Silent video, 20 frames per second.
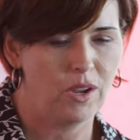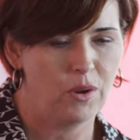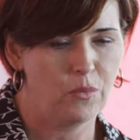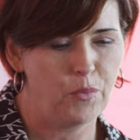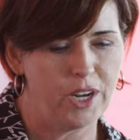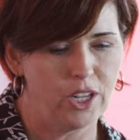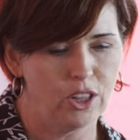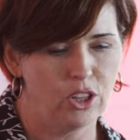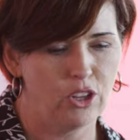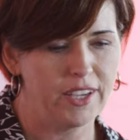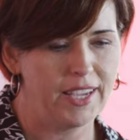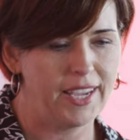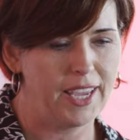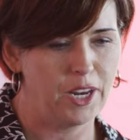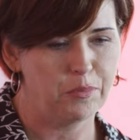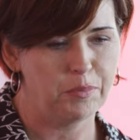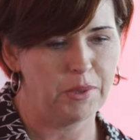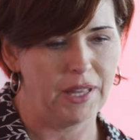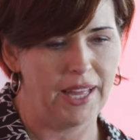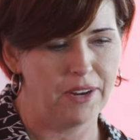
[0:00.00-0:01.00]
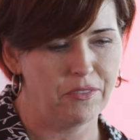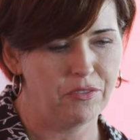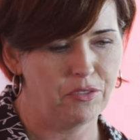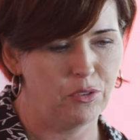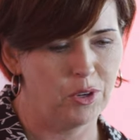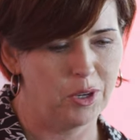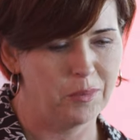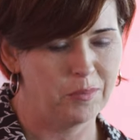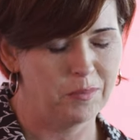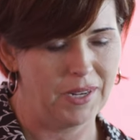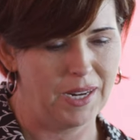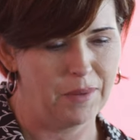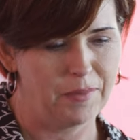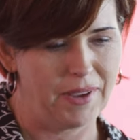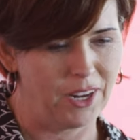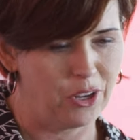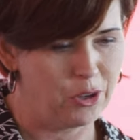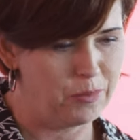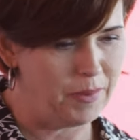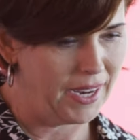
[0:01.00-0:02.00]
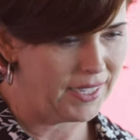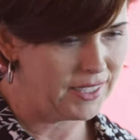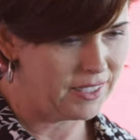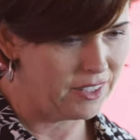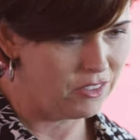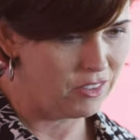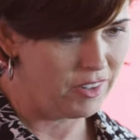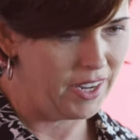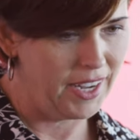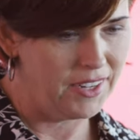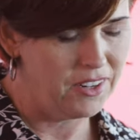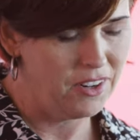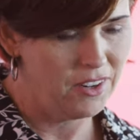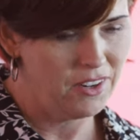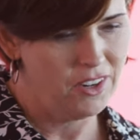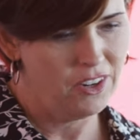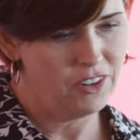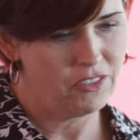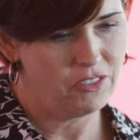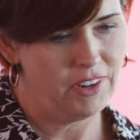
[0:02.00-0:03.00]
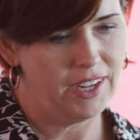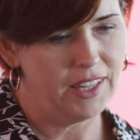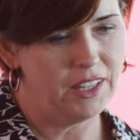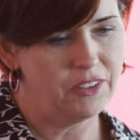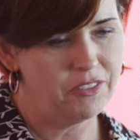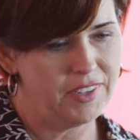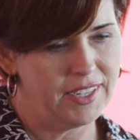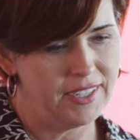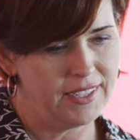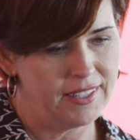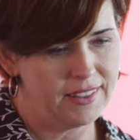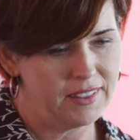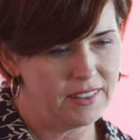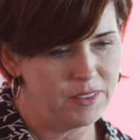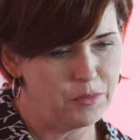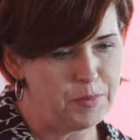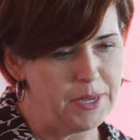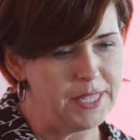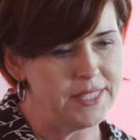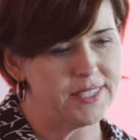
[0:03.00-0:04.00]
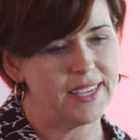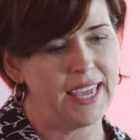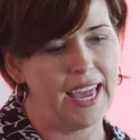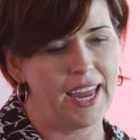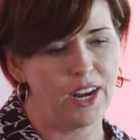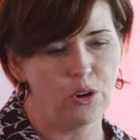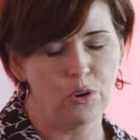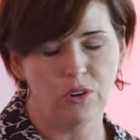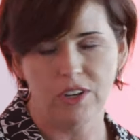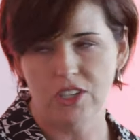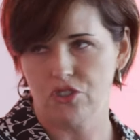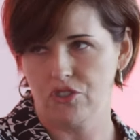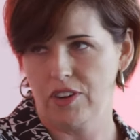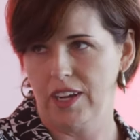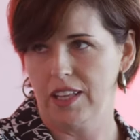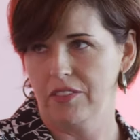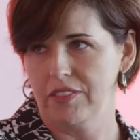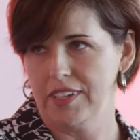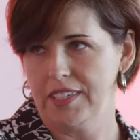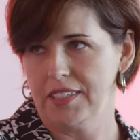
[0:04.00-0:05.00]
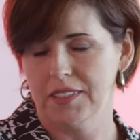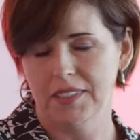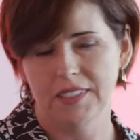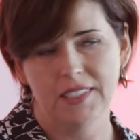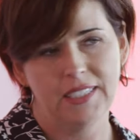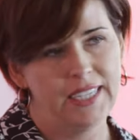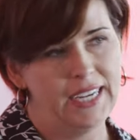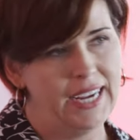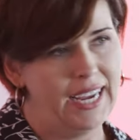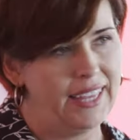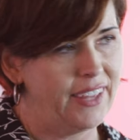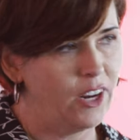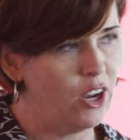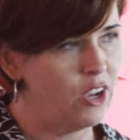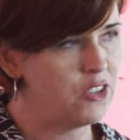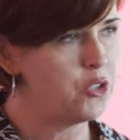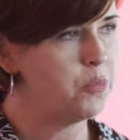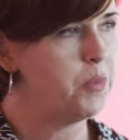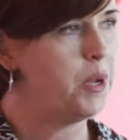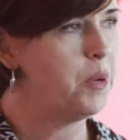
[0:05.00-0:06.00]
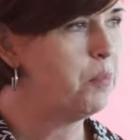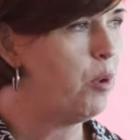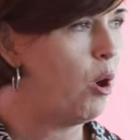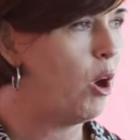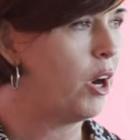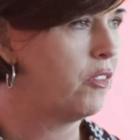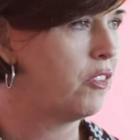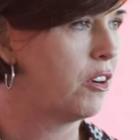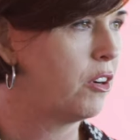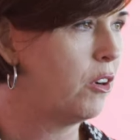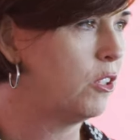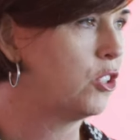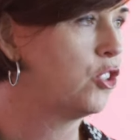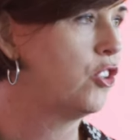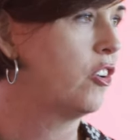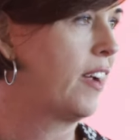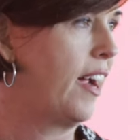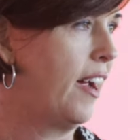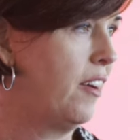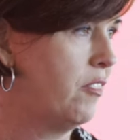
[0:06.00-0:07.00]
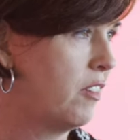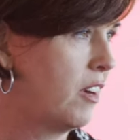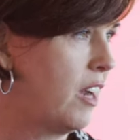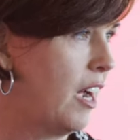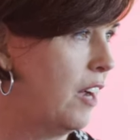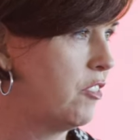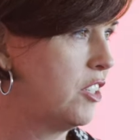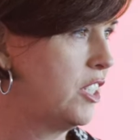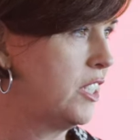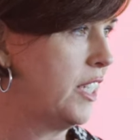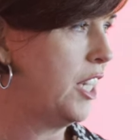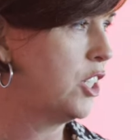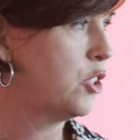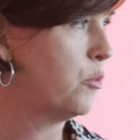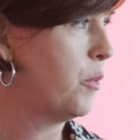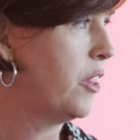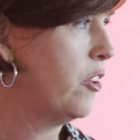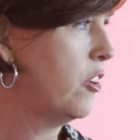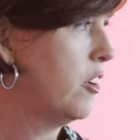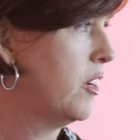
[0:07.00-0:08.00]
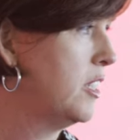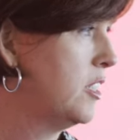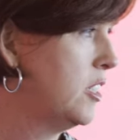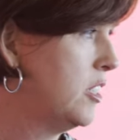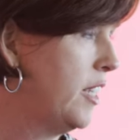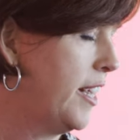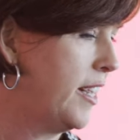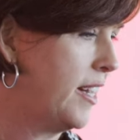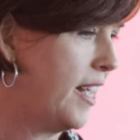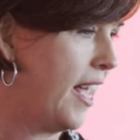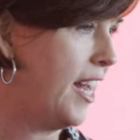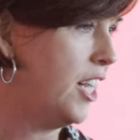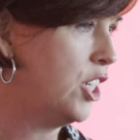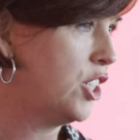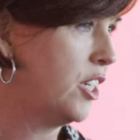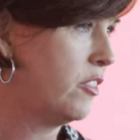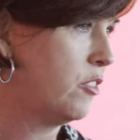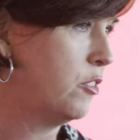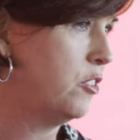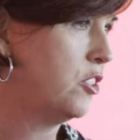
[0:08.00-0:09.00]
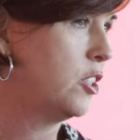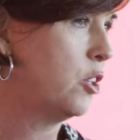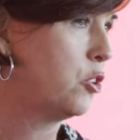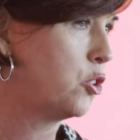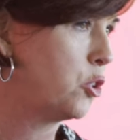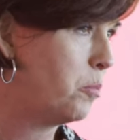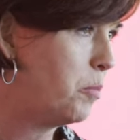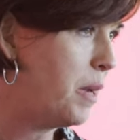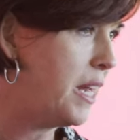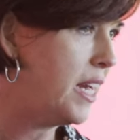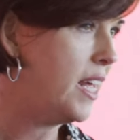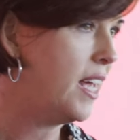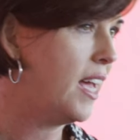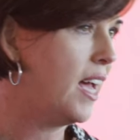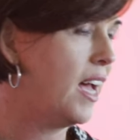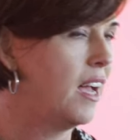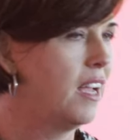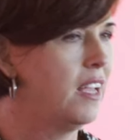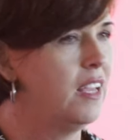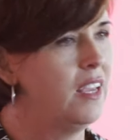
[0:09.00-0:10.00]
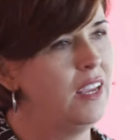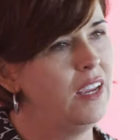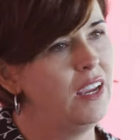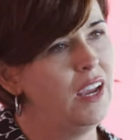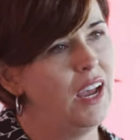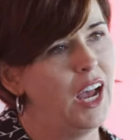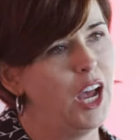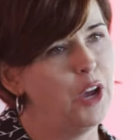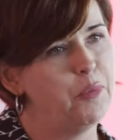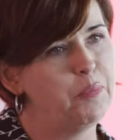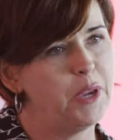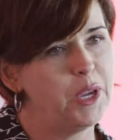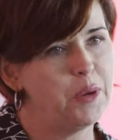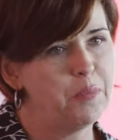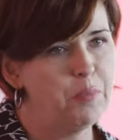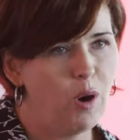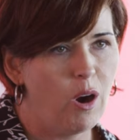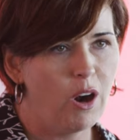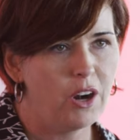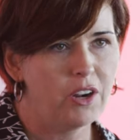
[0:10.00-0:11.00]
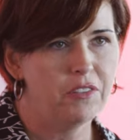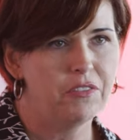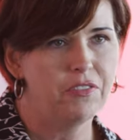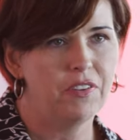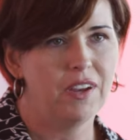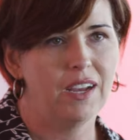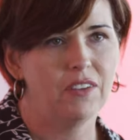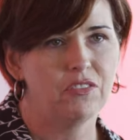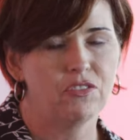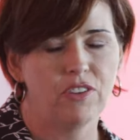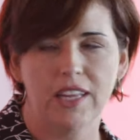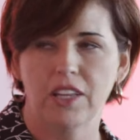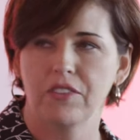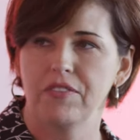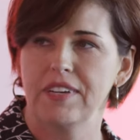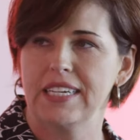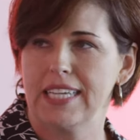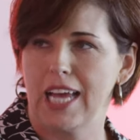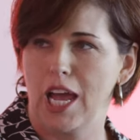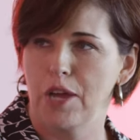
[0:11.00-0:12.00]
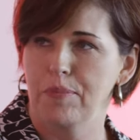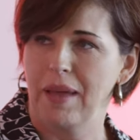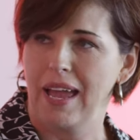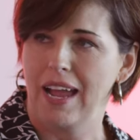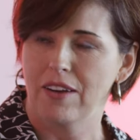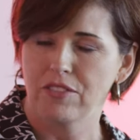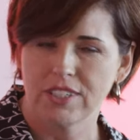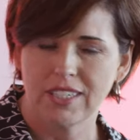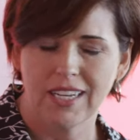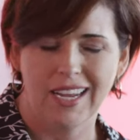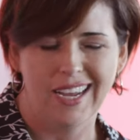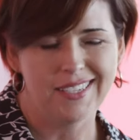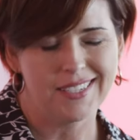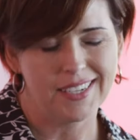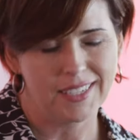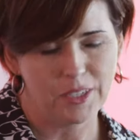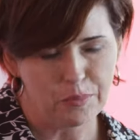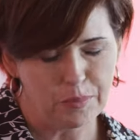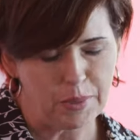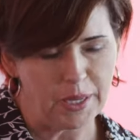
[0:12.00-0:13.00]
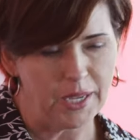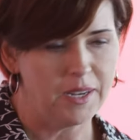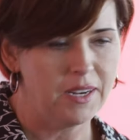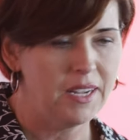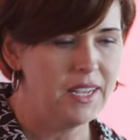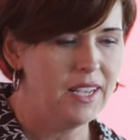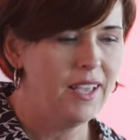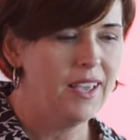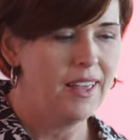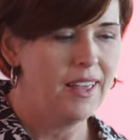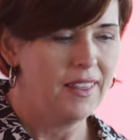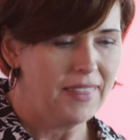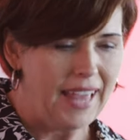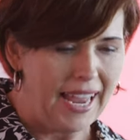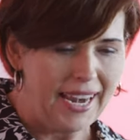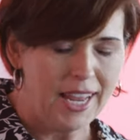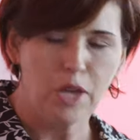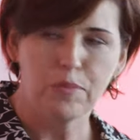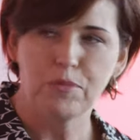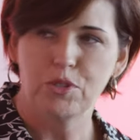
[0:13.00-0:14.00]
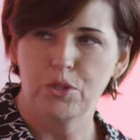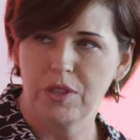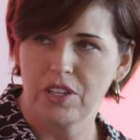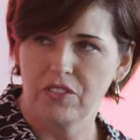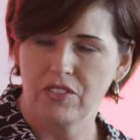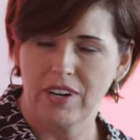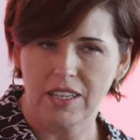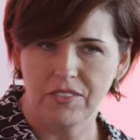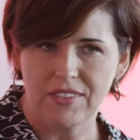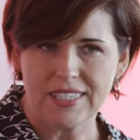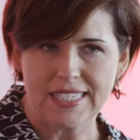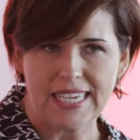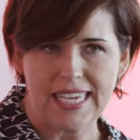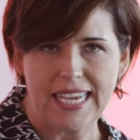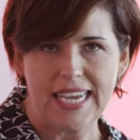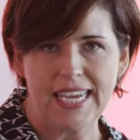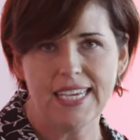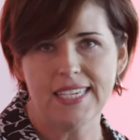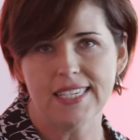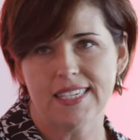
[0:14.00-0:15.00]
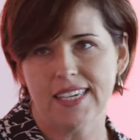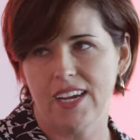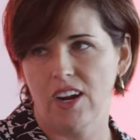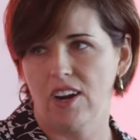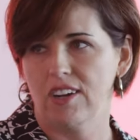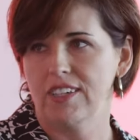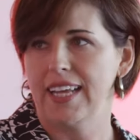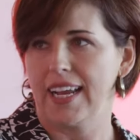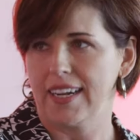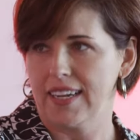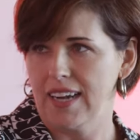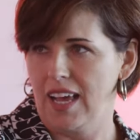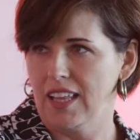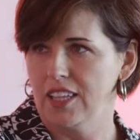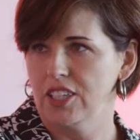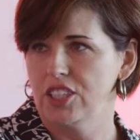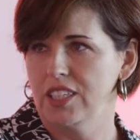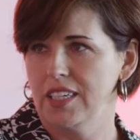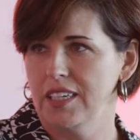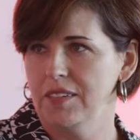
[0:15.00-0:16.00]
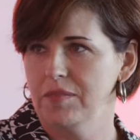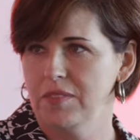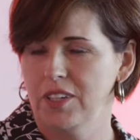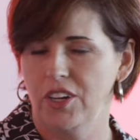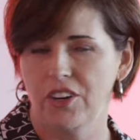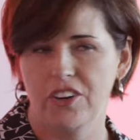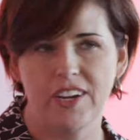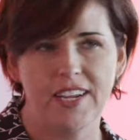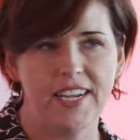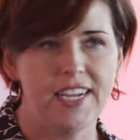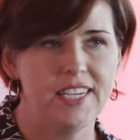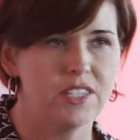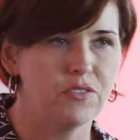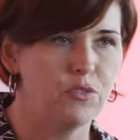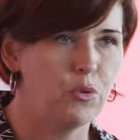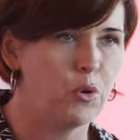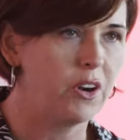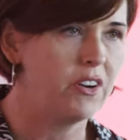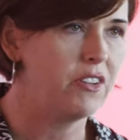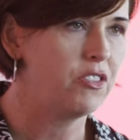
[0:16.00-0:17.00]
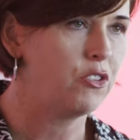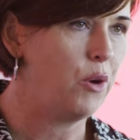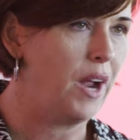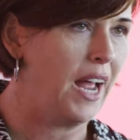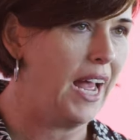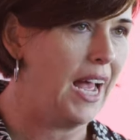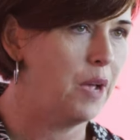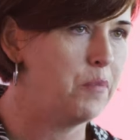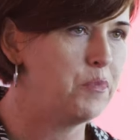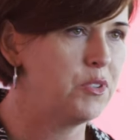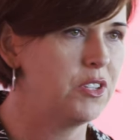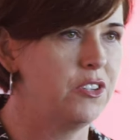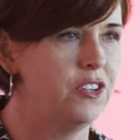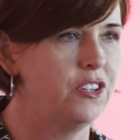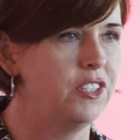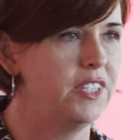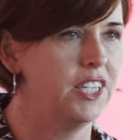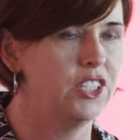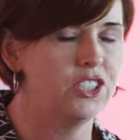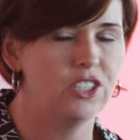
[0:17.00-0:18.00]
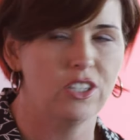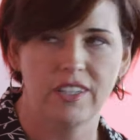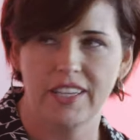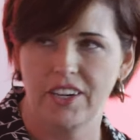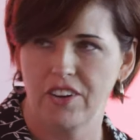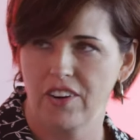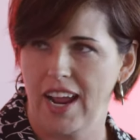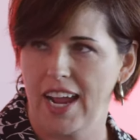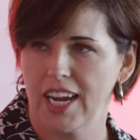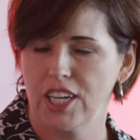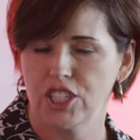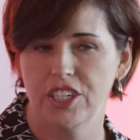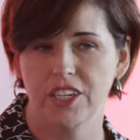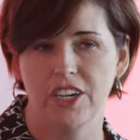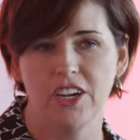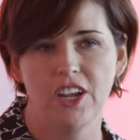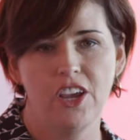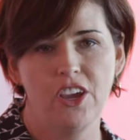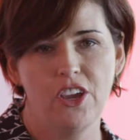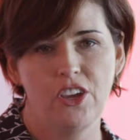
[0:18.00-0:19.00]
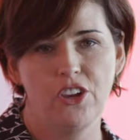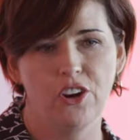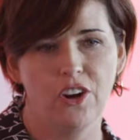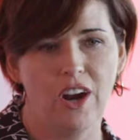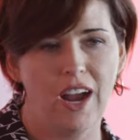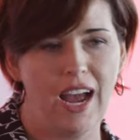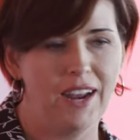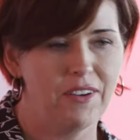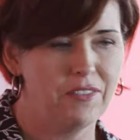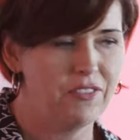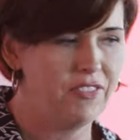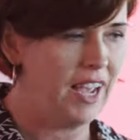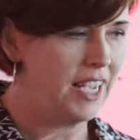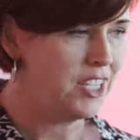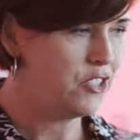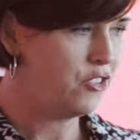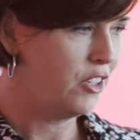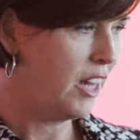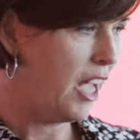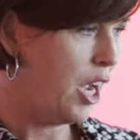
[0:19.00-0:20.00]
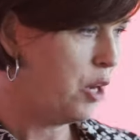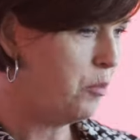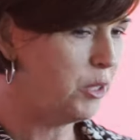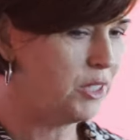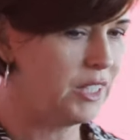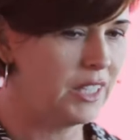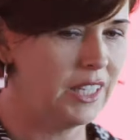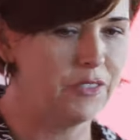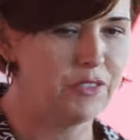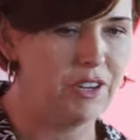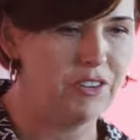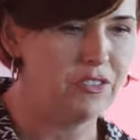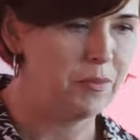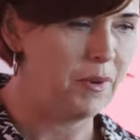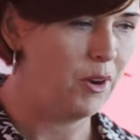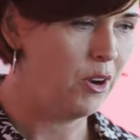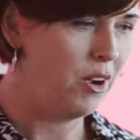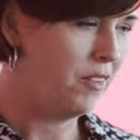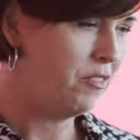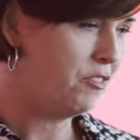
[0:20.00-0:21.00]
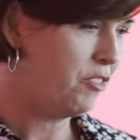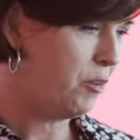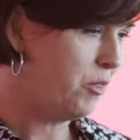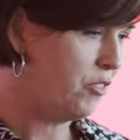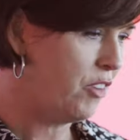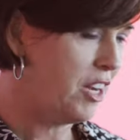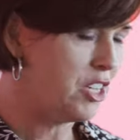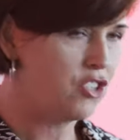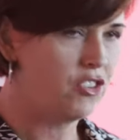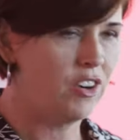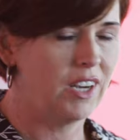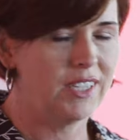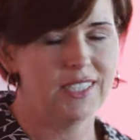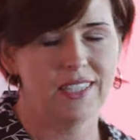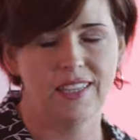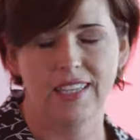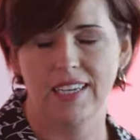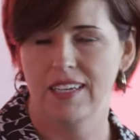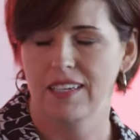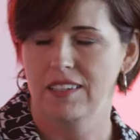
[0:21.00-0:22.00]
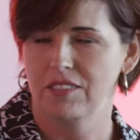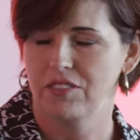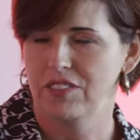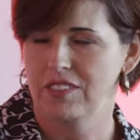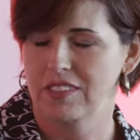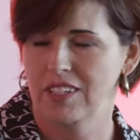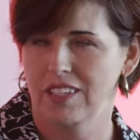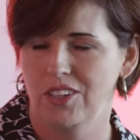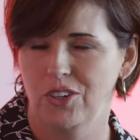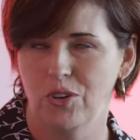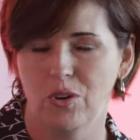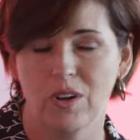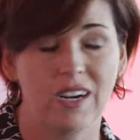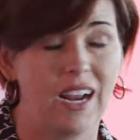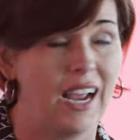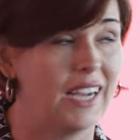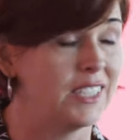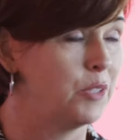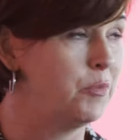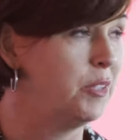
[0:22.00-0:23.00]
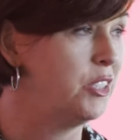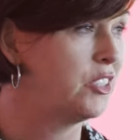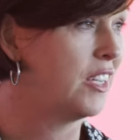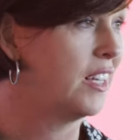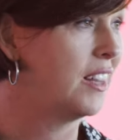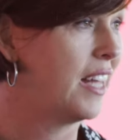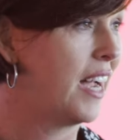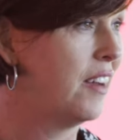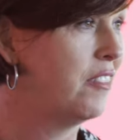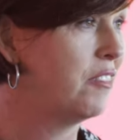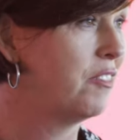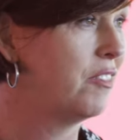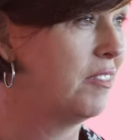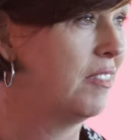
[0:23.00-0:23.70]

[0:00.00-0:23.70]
when you're looking at a platform, and I'm going to go back to the red, relevant, the pizza category is relevant, and then also being part of a cultural con conversation, whether you're in, engaging through social media, uh, being part of uh, relevant type advertising a bit, that helps you with the relevance. Easy, our technology, you know, your ease of ordering through apps, your digital interaction, your hot, fast, reliable delivery from, from the restaurant to the to the door. Gosh, I'm using a lot of